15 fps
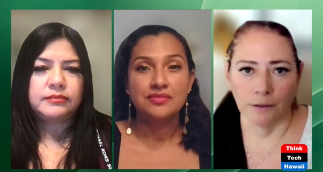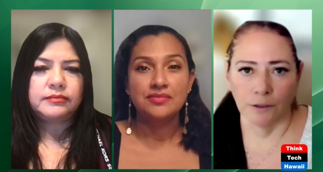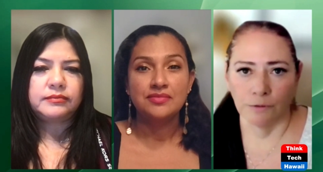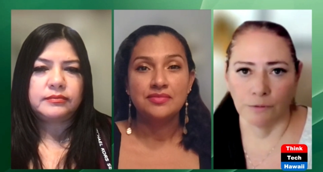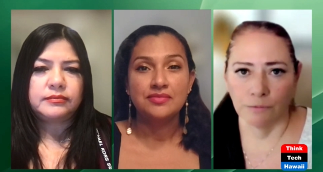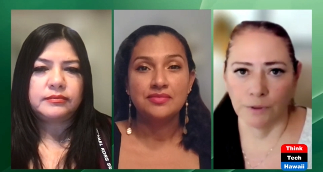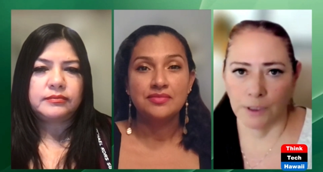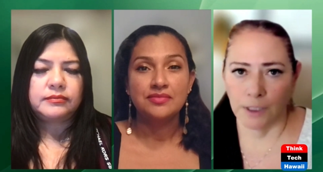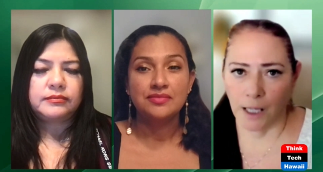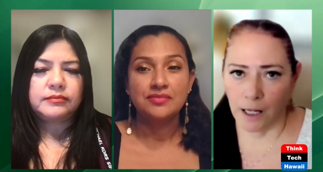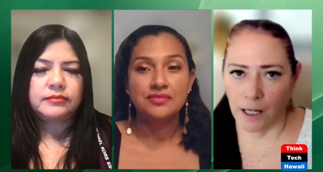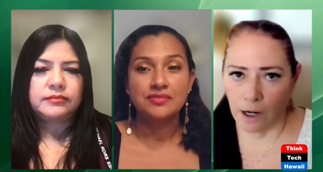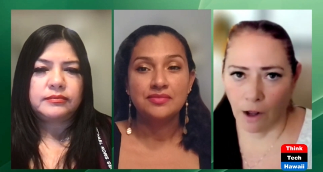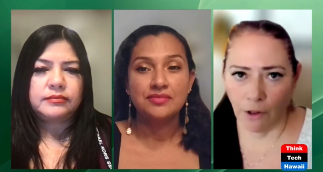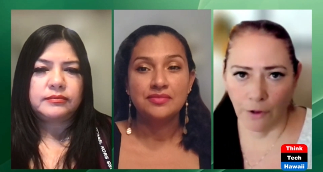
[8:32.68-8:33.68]
Speaker 1: Do we
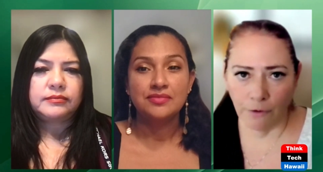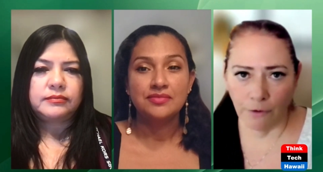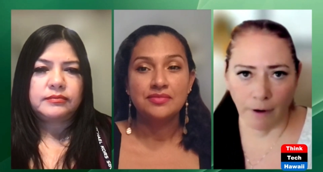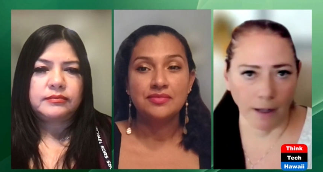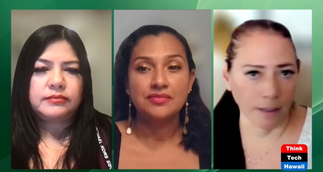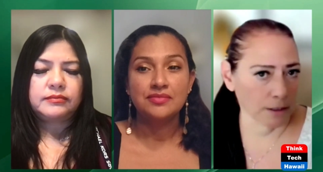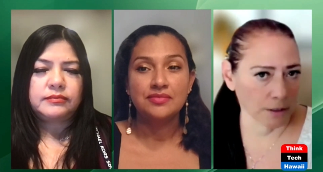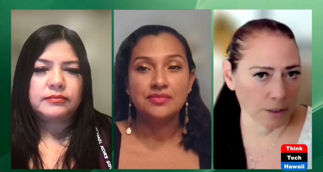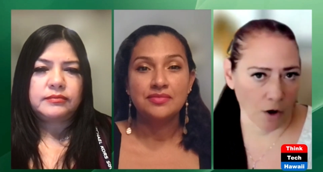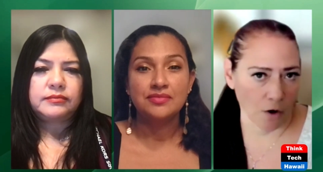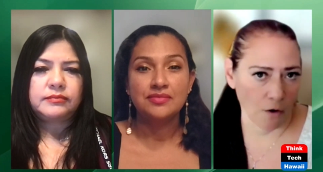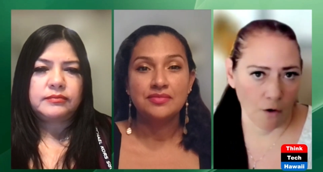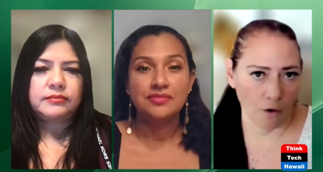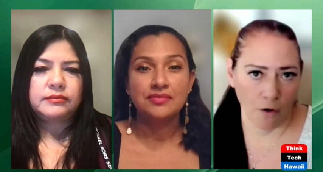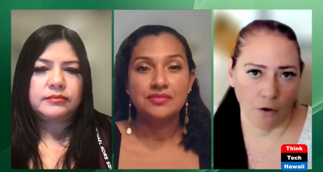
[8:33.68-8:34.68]
get all the grants? No.
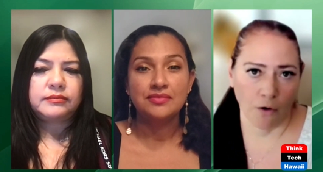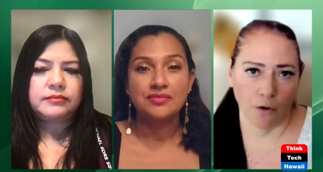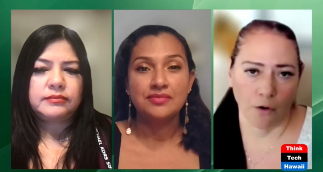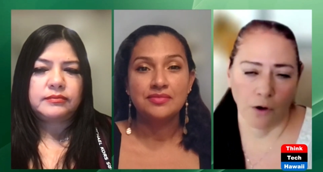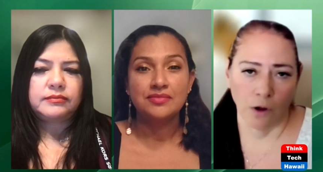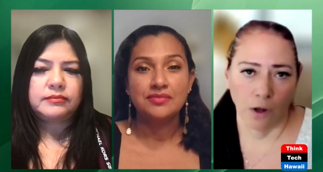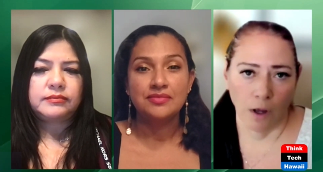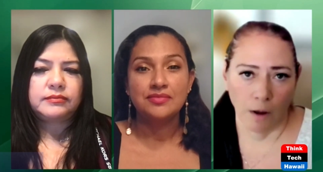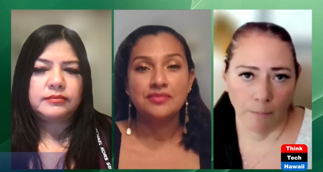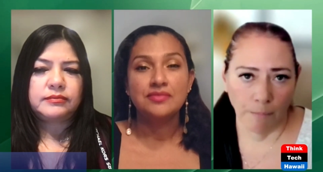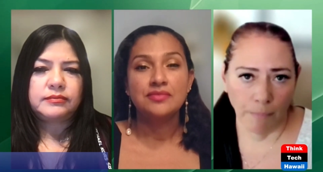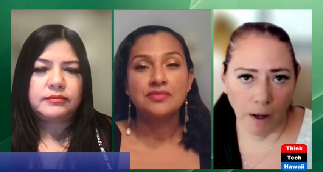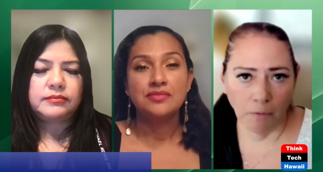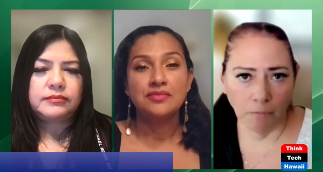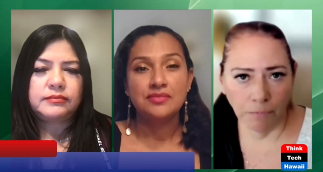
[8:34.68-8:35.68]

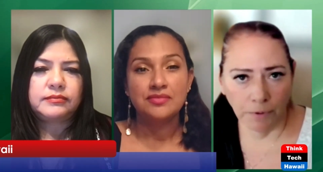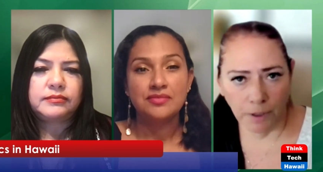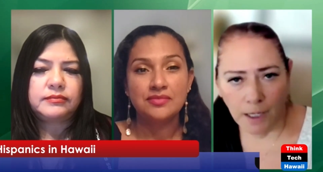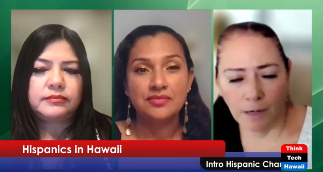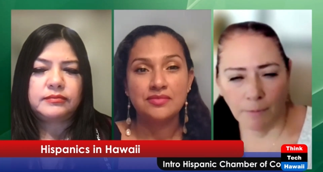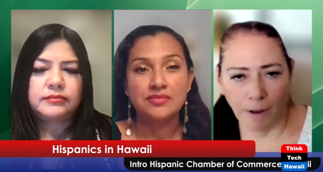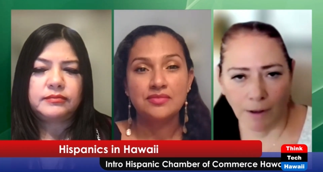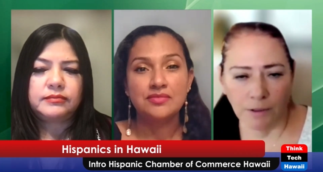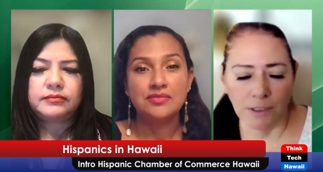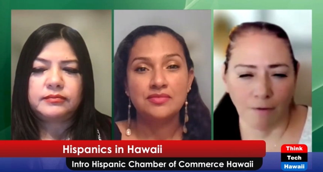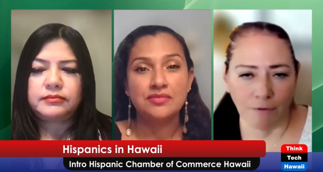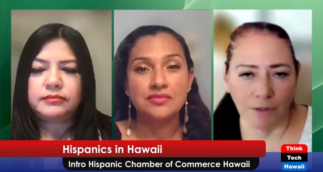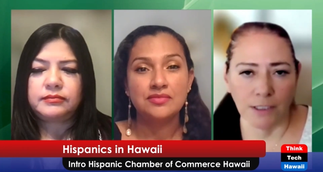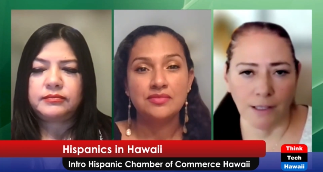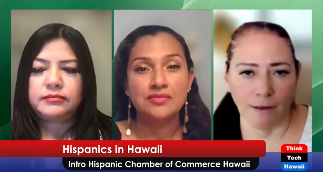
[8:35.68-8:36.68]
But we get about
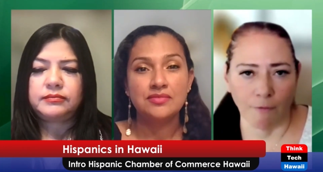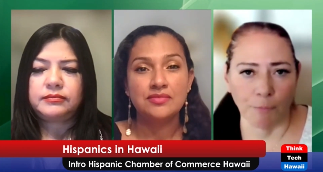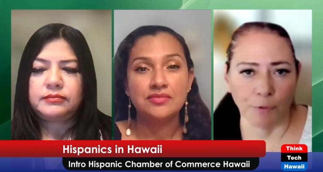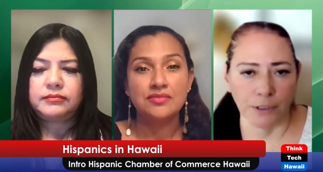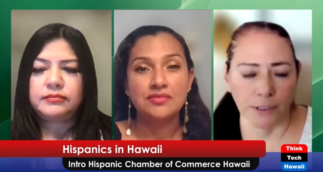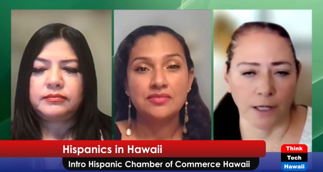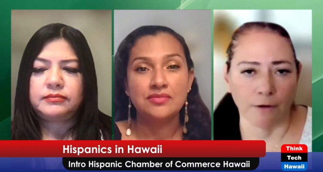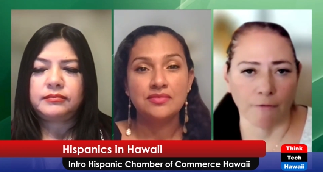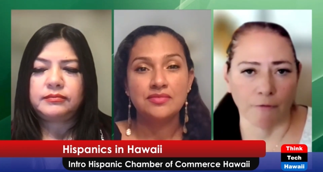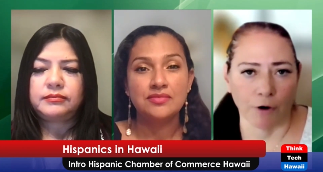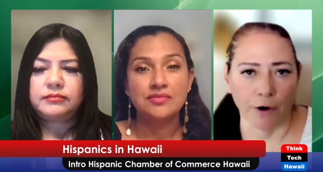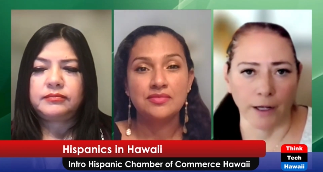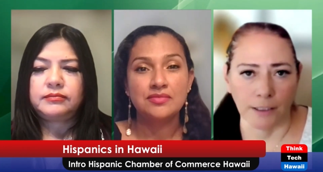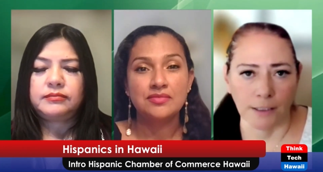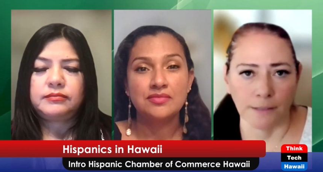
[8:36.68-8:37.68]
77% of our
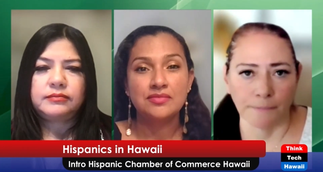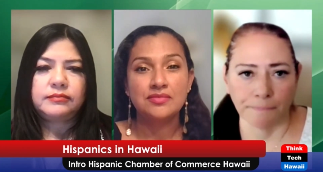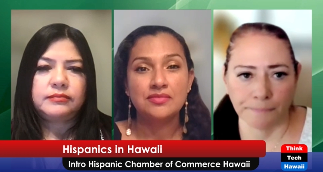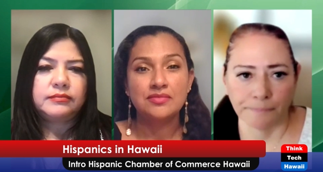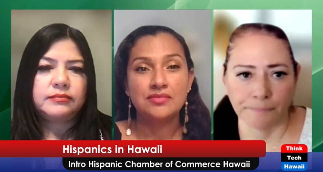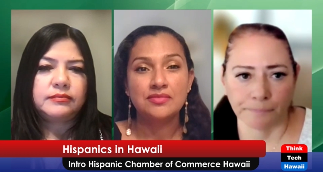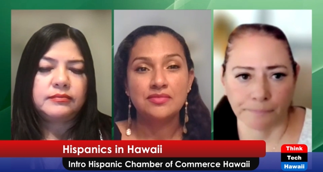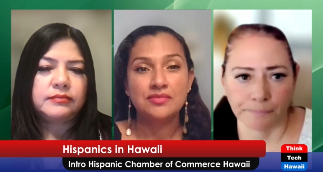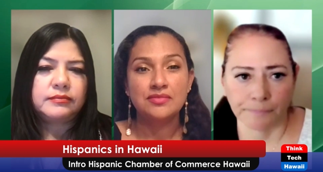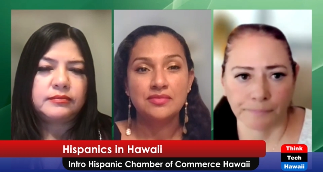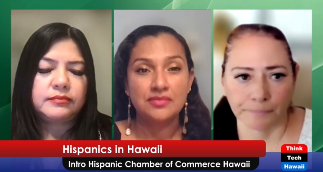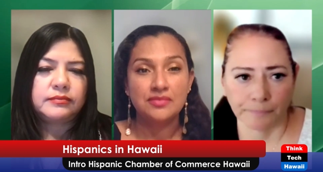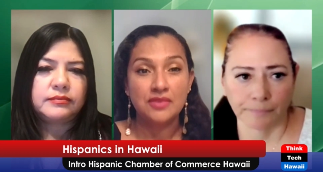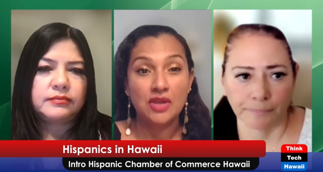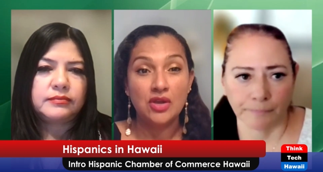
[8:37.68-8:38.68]
grants
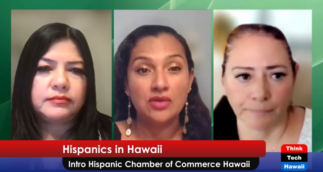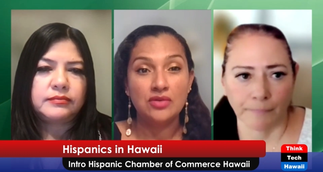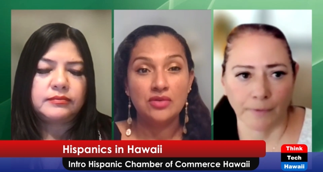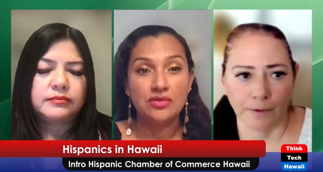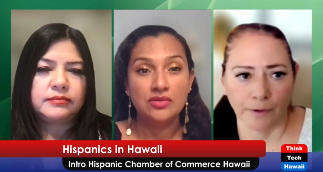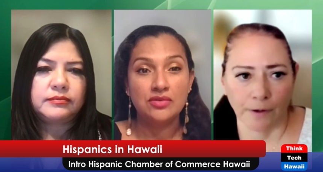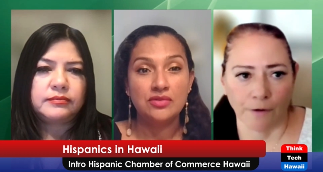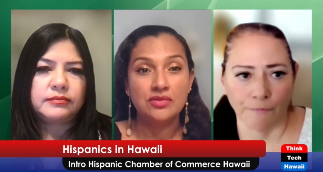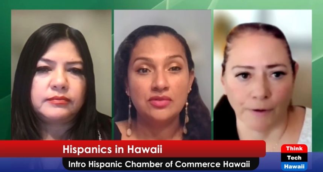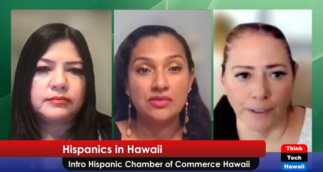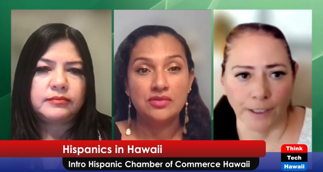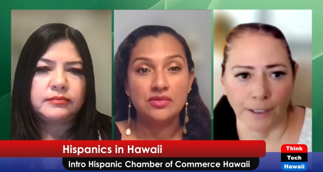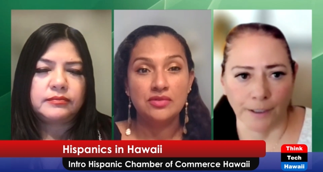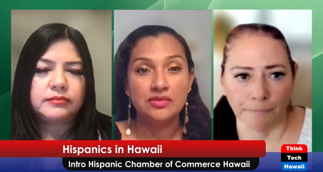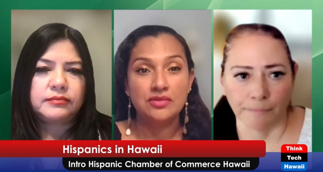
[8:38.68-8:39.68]
are
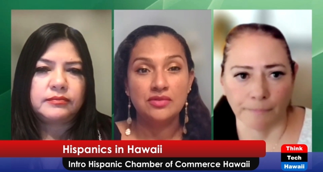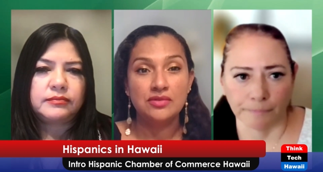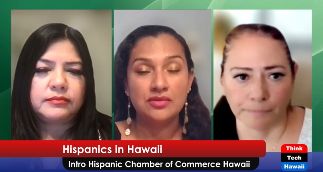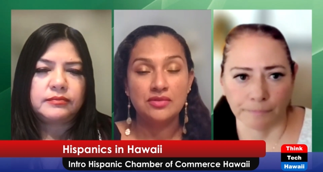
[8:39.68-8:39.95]
funded.